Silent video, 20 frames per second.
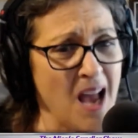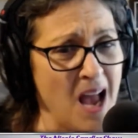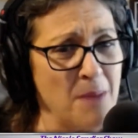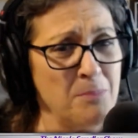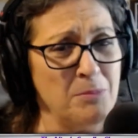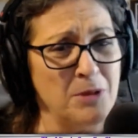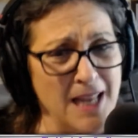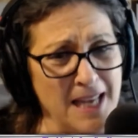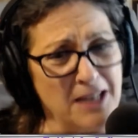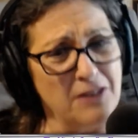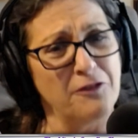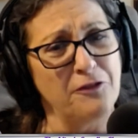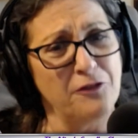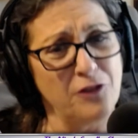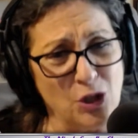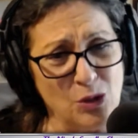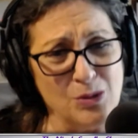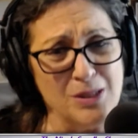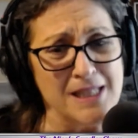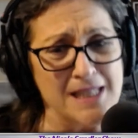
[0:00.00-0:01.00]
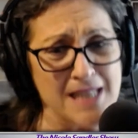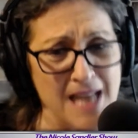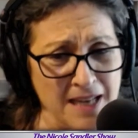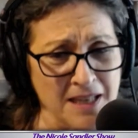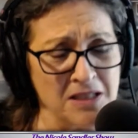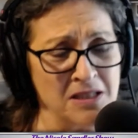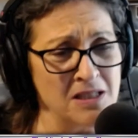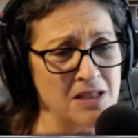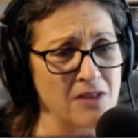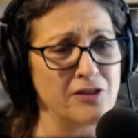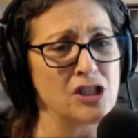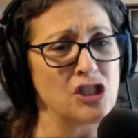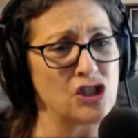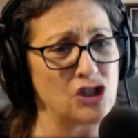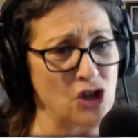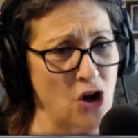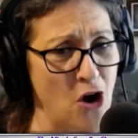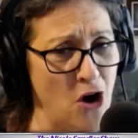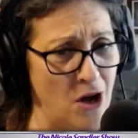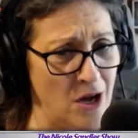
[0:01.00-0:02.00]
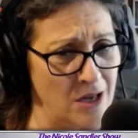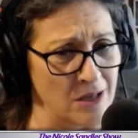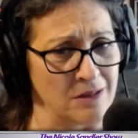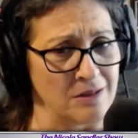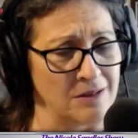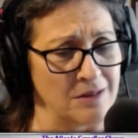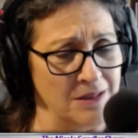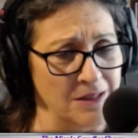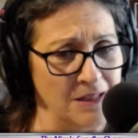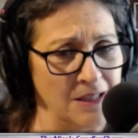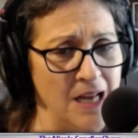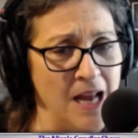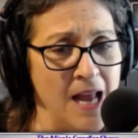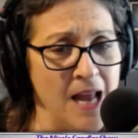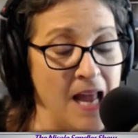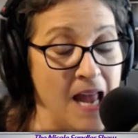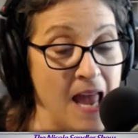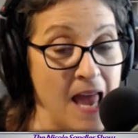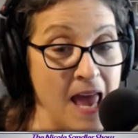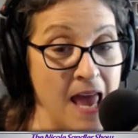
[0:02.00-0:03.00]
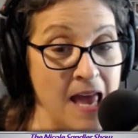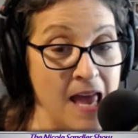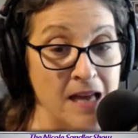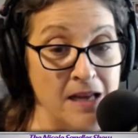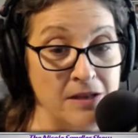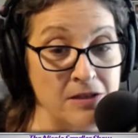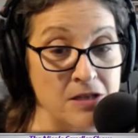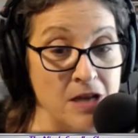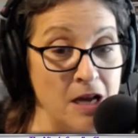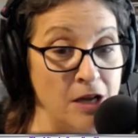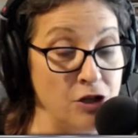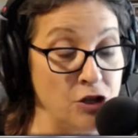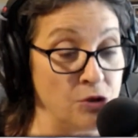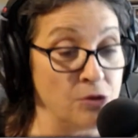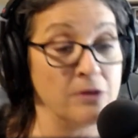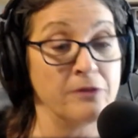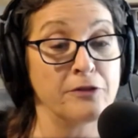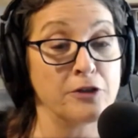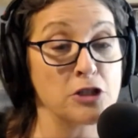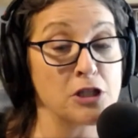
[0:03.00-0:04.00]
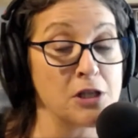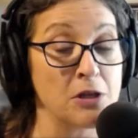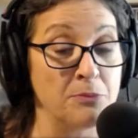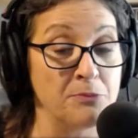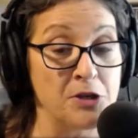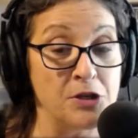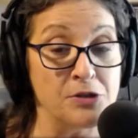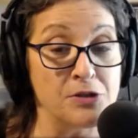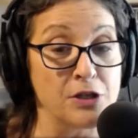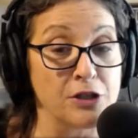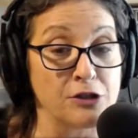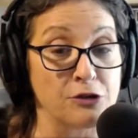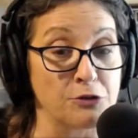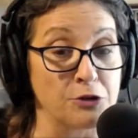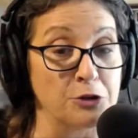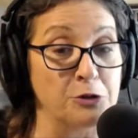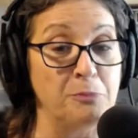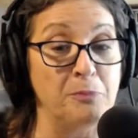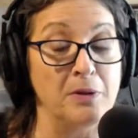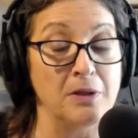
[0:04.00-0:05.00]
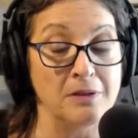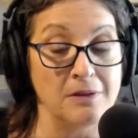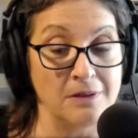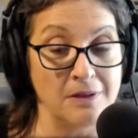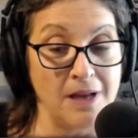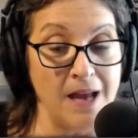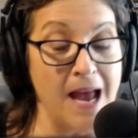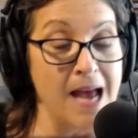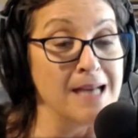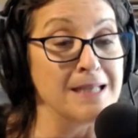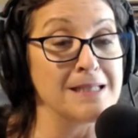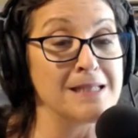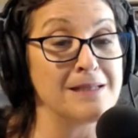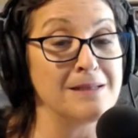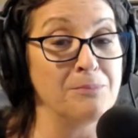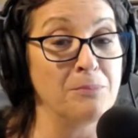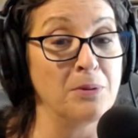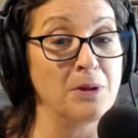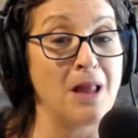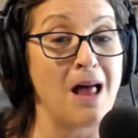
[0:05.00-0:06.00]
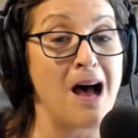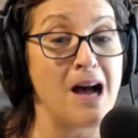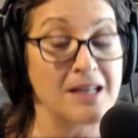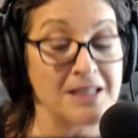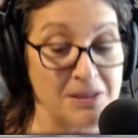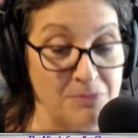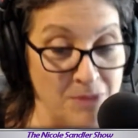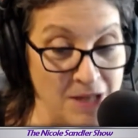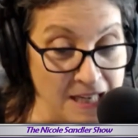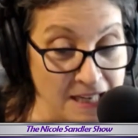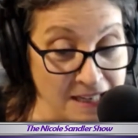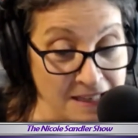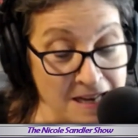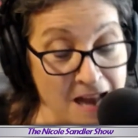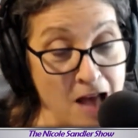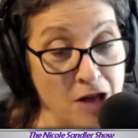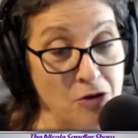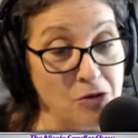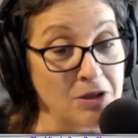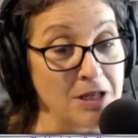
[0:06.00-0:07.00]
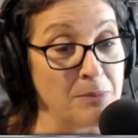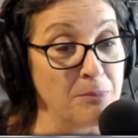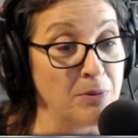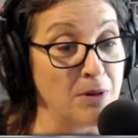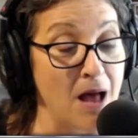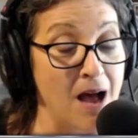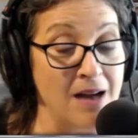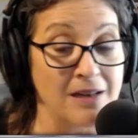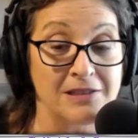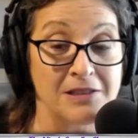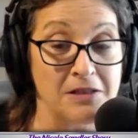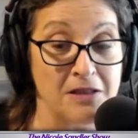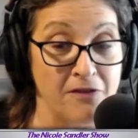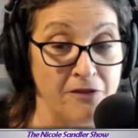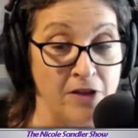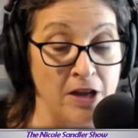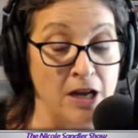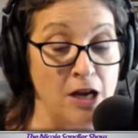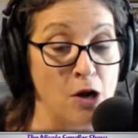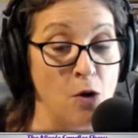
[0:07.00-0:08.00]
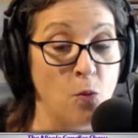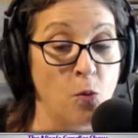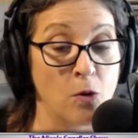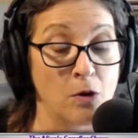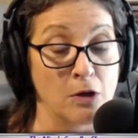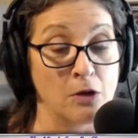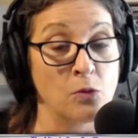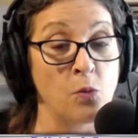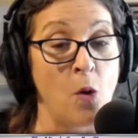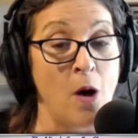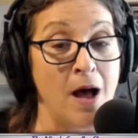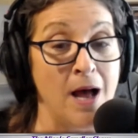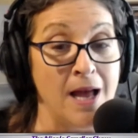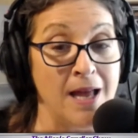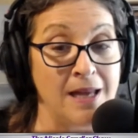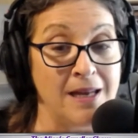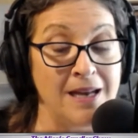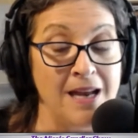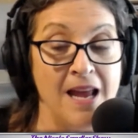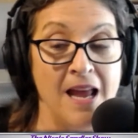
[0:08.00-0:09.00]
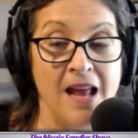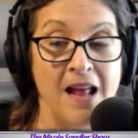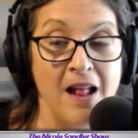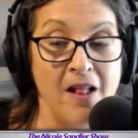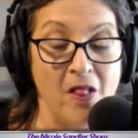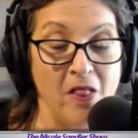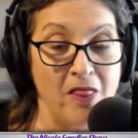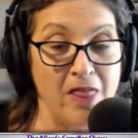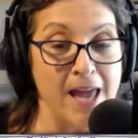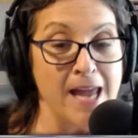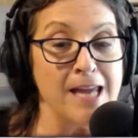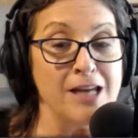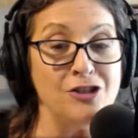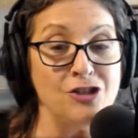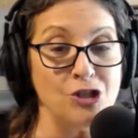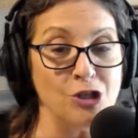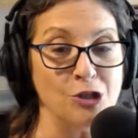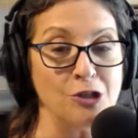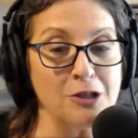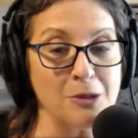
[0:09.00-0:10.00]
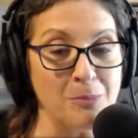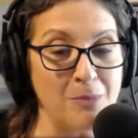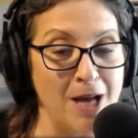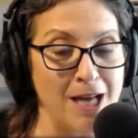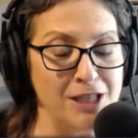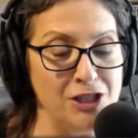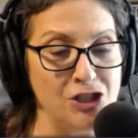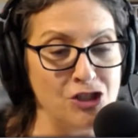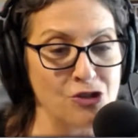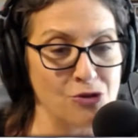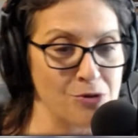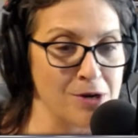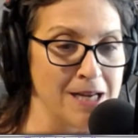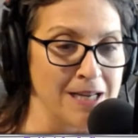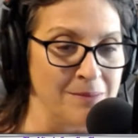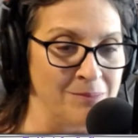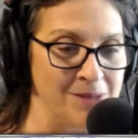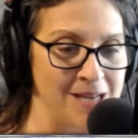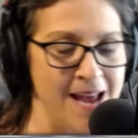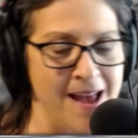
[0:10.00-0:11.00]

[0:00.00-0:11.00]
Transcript: I played a few seconds of a song. And uh, Universal Music Group has blocked me and not only blocked the video worldwide, they took my stream